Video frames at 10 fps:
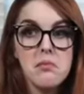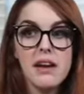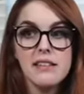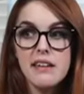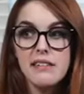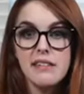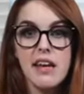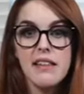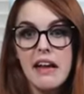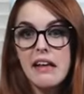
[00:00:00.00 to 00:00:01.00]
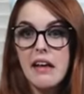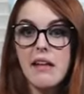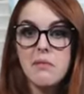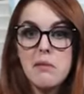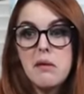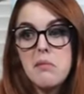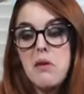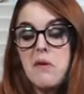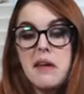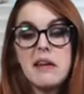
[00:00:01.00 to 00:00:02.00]
But as I say, like, I'm a
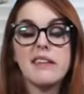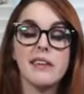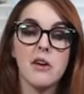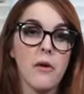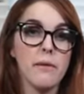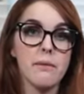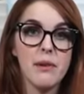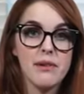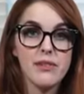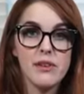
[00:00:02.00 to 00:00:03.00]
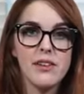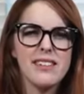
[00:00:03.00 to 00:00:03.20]
very easygoing person.